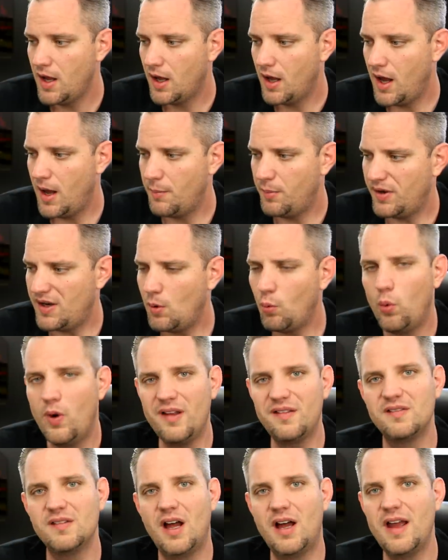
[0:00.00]
Uh, but it
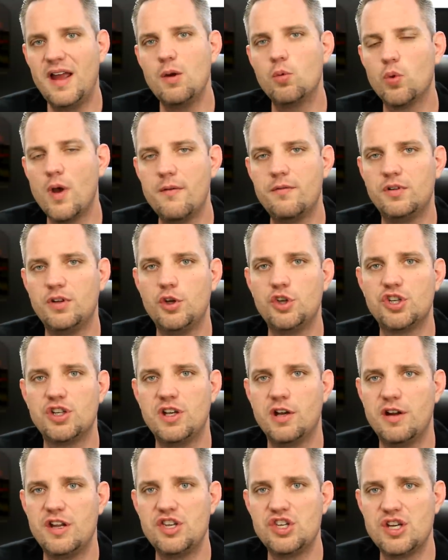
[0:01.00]
was not a
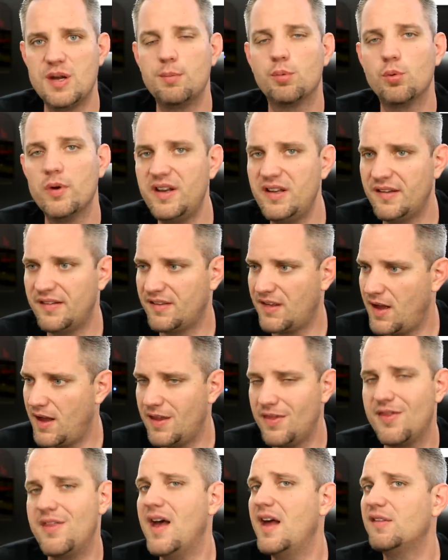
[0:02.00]
revolutionary chip
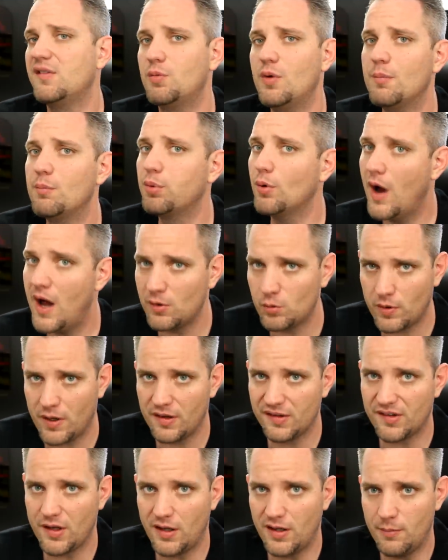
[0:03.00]
redesign. That's what
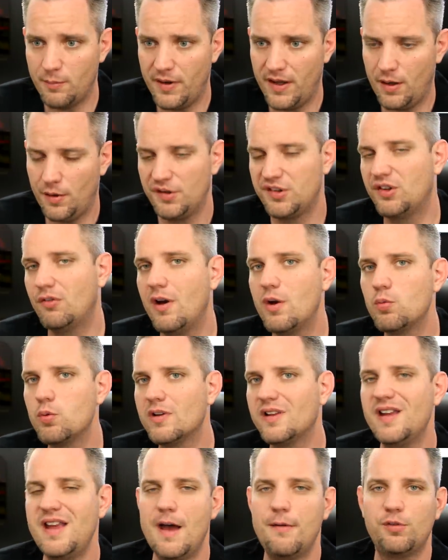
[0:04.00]
Broadwell's all about. So I
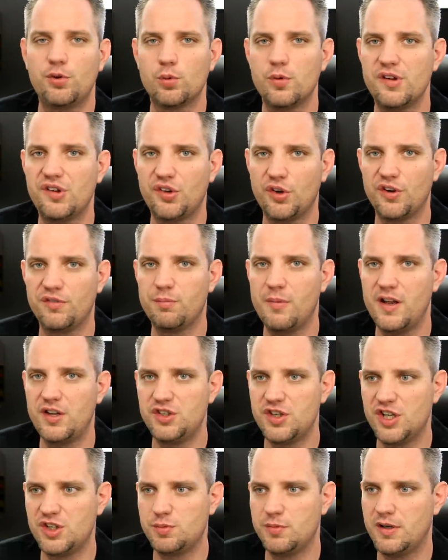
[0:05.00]
really have to reserve my
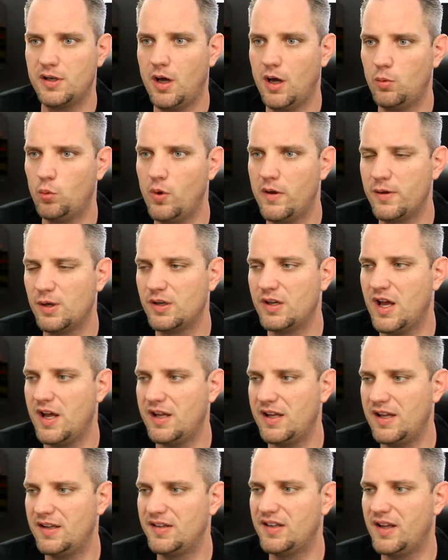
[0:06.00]
judgment on whether or
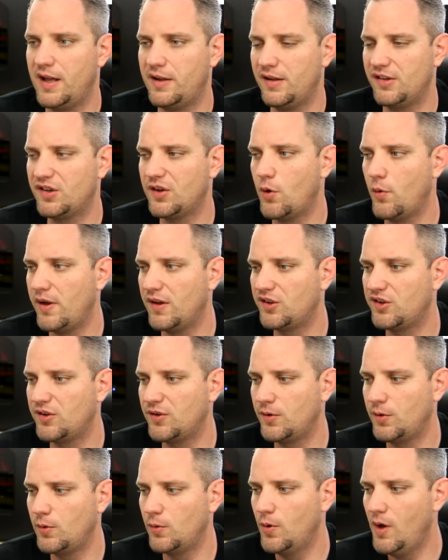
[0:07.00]
not Intel is going
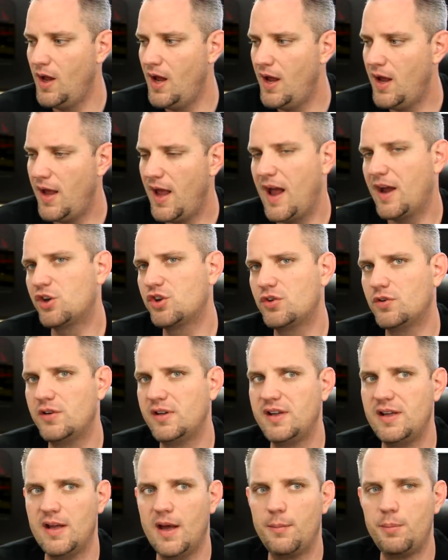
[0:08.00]
to
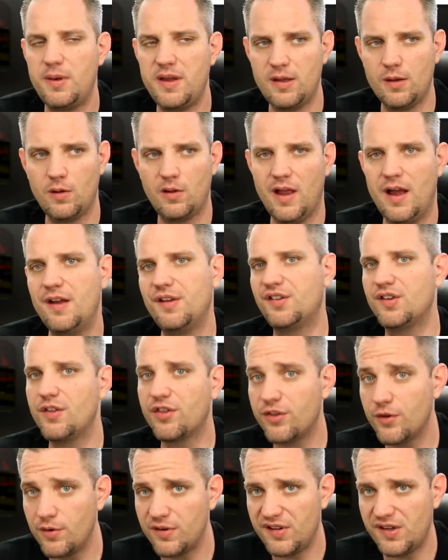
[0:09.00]
actually appeal us
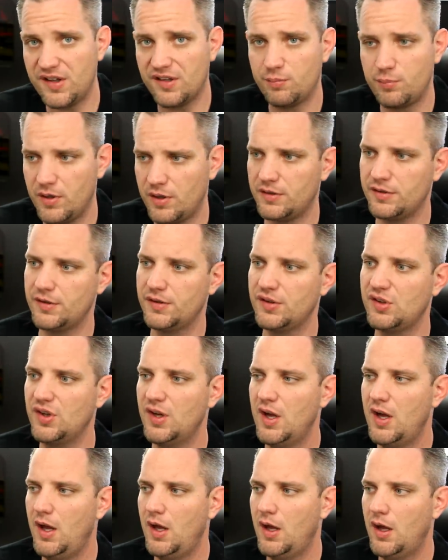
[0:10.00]
enthusiast builders
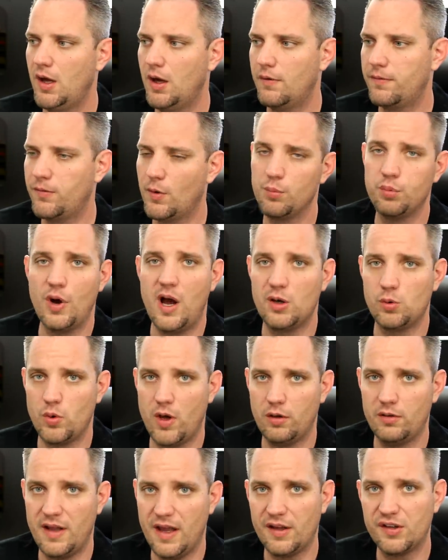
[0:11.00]
for
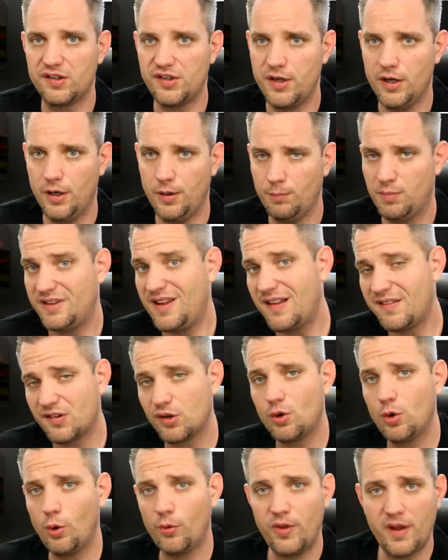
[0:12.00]
Broadwell next year. But that's the
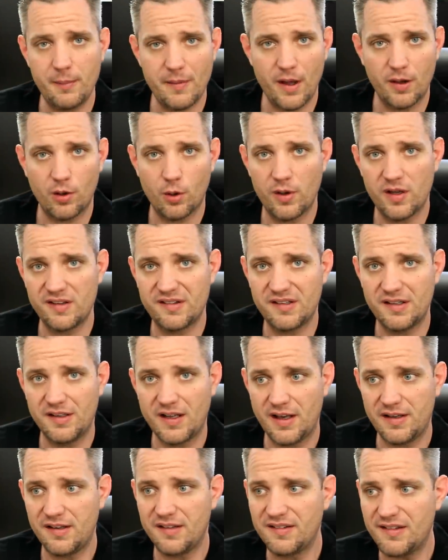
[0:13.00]
cool thing about going
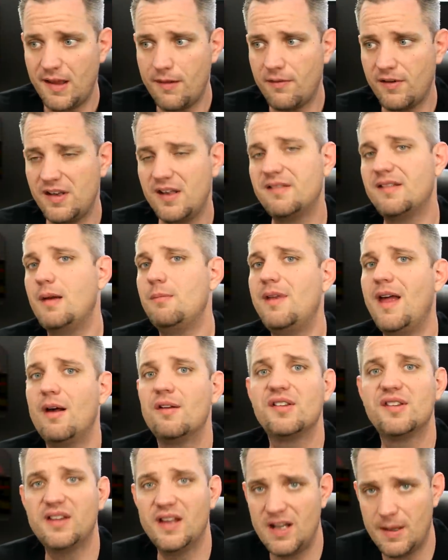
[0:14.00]
Z97 is I'm now
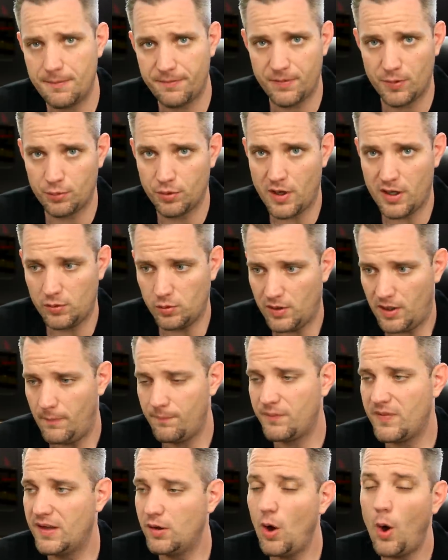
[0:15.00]
set up for Broadwell.
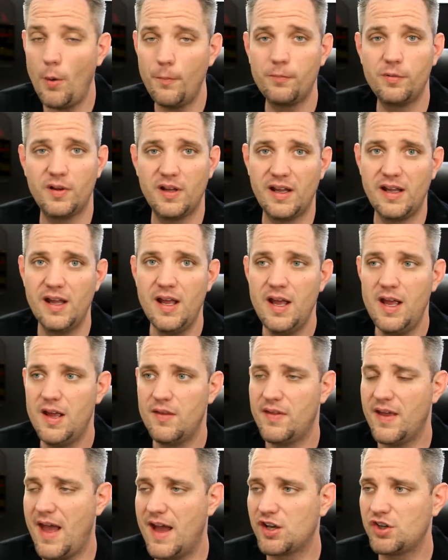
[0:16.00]
And hopefully
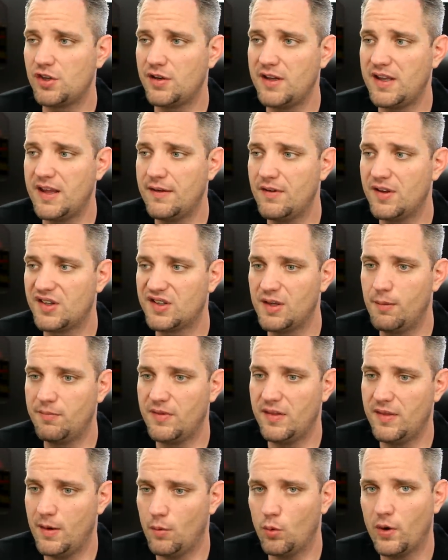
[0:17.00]
they actually give us
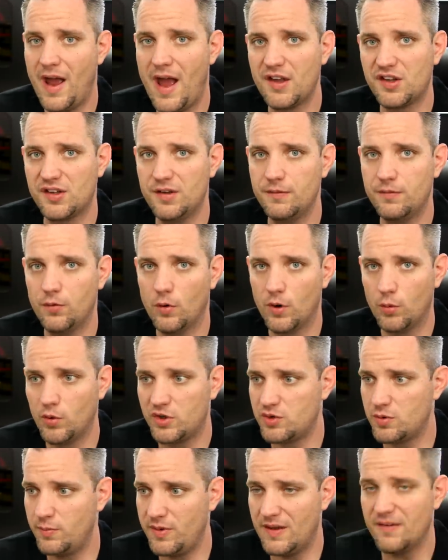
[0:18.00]
something that we're asking for,
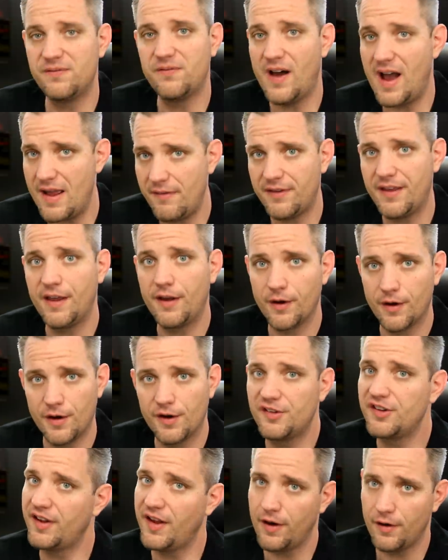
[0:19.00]
which would be a 5
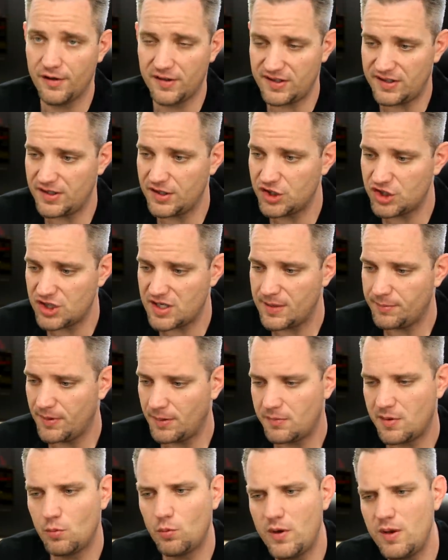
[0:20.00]
gigahertz guaranteed chip. I
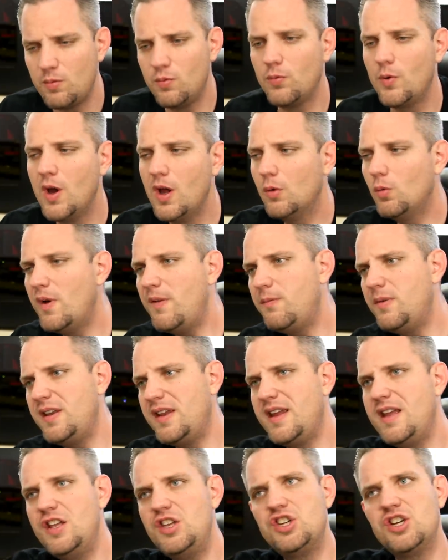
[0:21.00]
mean, we we've been
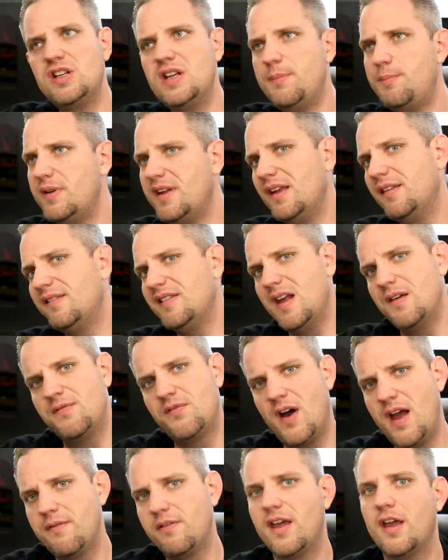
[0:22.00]
inching up against that
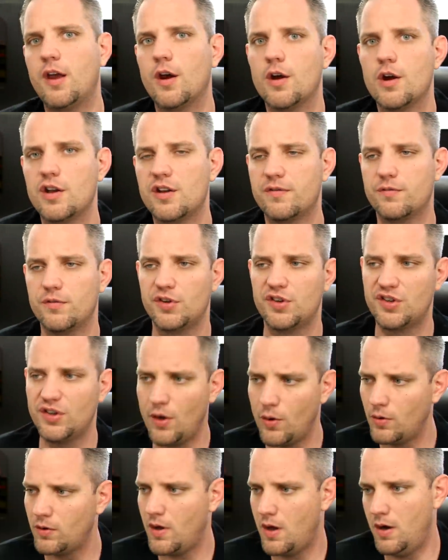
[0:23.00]
5 gigahertz for
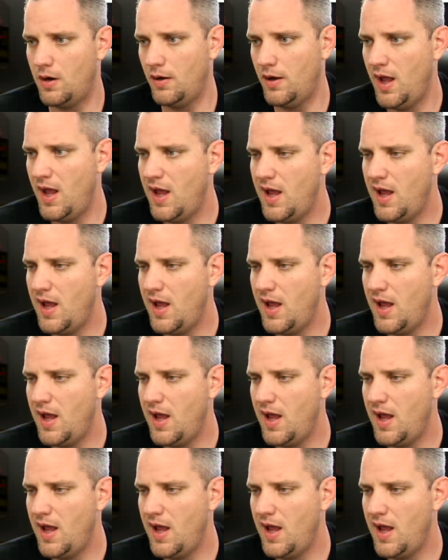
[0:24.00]
so long.